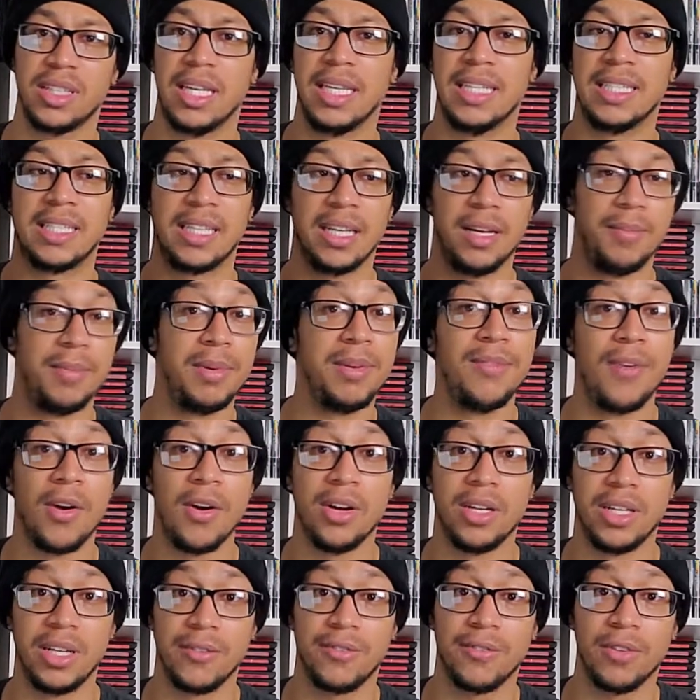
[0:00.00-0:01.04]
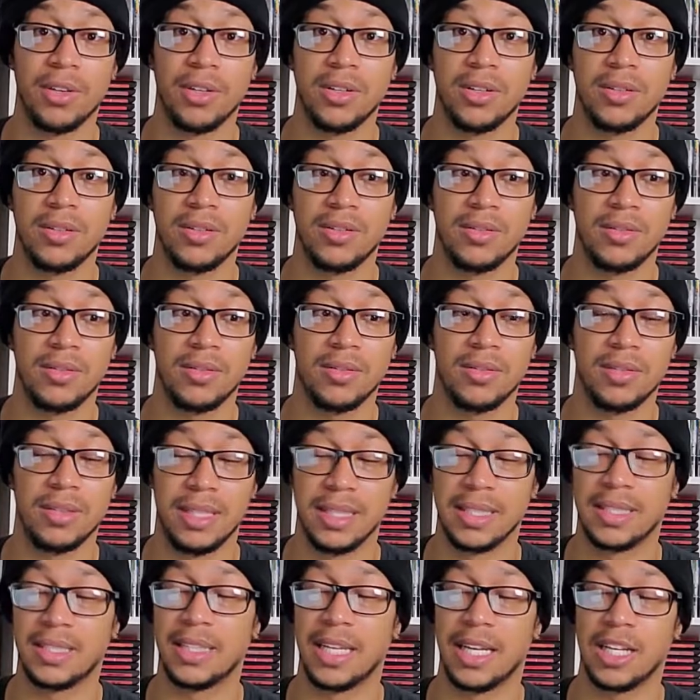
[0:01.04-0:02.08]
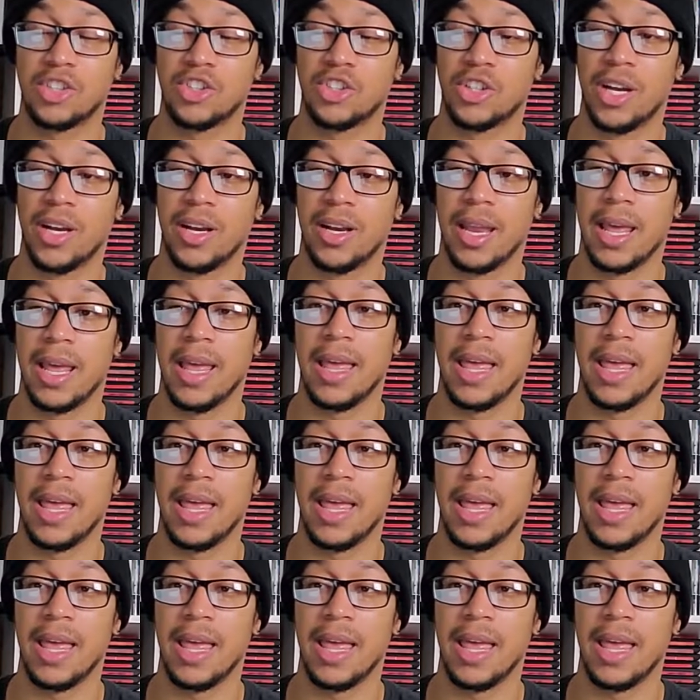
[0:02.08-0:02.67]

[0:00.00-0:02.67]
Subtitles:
is going to be very different this next gen,